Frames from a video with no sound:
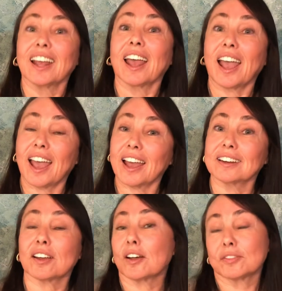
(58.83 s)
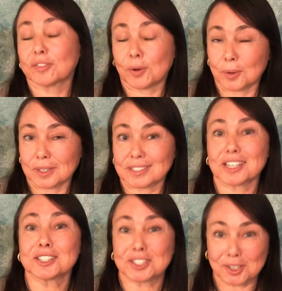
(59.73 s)
and of course,
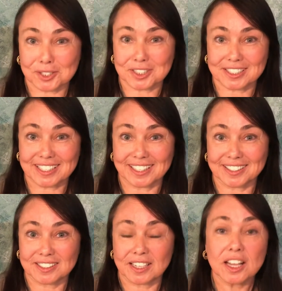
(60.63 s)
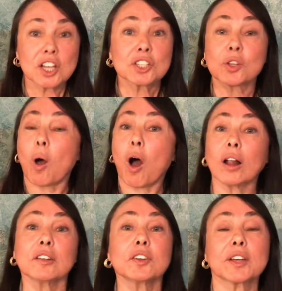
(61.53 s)
social skills. So
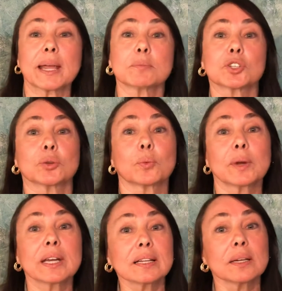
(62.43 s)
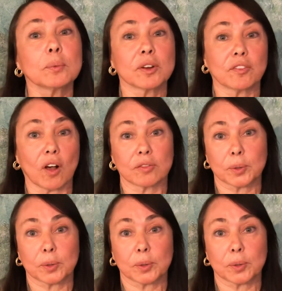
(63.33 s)
all of your games should really revolve